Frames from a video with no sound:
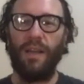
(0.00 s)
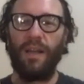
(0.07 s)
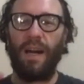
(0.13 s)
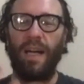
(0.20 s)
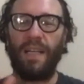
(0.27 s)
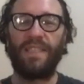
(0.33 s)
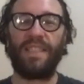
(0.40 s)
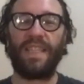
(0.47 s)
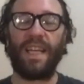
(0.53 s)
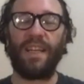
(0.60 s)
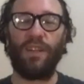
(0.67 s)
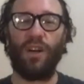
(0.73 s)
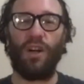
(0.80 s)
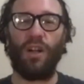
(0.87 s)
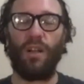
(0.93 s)
a
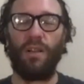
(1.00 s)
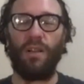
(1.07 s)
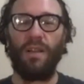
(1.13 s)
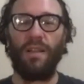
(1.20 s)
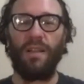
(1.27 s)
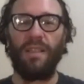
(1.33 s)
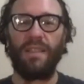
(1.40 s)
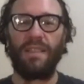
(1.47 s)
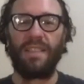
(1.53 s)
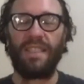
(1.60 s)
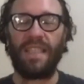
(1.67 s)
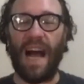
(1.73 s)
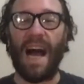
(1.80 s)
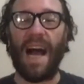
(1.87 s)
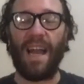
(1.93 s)
Signal
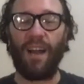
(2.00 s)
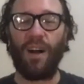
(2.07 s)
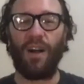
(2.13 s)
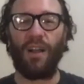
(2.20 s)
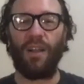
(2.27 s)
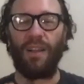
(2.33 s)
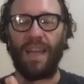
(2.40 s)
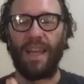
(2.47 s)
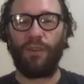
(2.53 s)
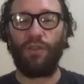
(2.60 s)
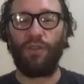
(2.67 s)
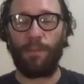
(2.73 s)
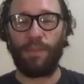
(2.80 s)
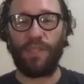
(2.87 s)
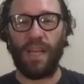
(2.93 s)
style
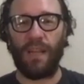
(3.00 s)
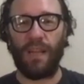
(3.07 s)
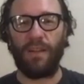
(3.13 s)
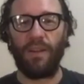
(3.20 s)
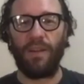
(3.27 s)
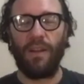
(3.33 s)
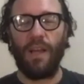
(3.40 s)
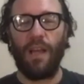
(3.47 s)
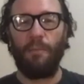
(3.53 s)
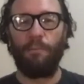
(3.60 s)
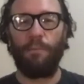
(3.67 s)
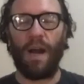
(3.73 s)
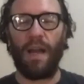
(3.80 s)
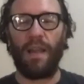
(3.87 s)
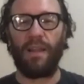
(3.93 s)
encryption,
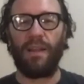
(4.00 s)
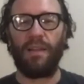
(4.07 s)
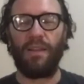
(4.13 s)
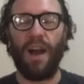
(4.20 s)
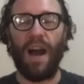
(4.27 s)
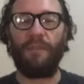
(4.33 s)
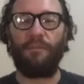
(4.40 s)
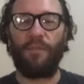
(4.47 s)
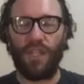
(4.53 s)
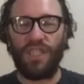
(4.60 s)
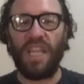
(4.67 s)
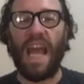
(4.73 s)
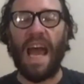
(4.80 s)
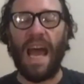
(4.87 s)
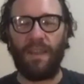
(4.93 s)
but not for
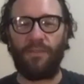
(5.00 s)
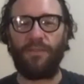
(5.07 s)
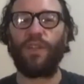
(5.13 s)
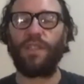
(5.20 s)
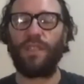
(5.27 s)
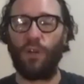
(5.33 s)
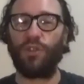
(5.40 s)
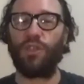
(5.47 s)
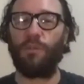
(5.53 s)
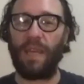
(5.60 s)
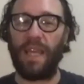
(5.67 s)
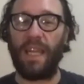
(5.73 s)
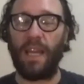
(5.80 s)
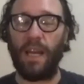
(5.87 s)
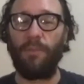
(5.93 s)
chat, for social
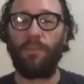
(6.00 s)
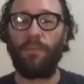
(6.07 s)
media.